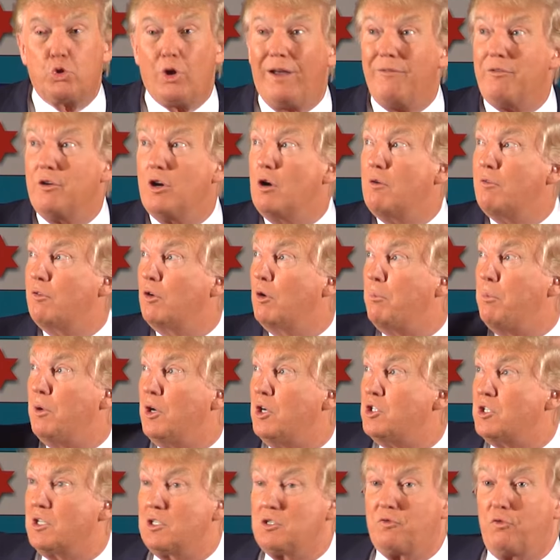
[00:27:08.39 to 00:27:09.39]
driving over a
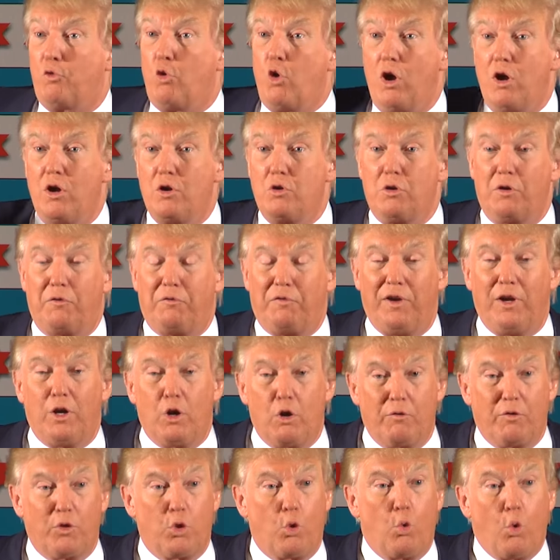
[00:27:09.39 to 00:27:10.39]
bridge that's 400 feet
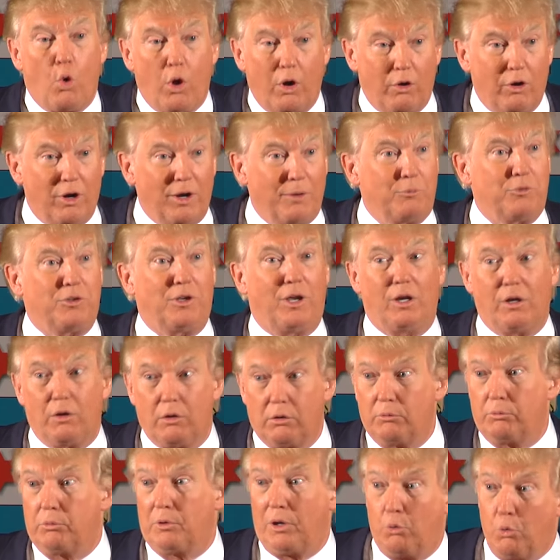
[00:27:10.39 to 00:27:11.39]
over the water, and I'm saying,
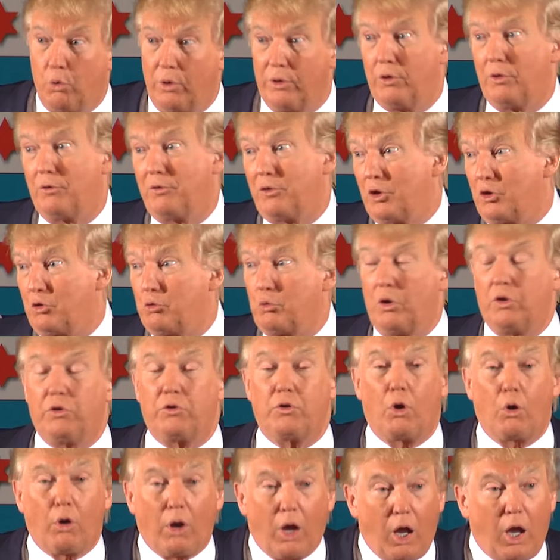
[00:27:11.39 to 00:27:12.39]
oh, I wonder if this one's
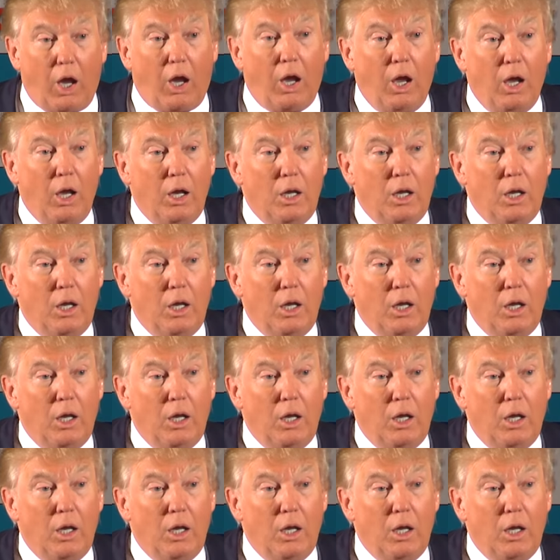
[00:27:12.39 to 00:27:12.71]
okay.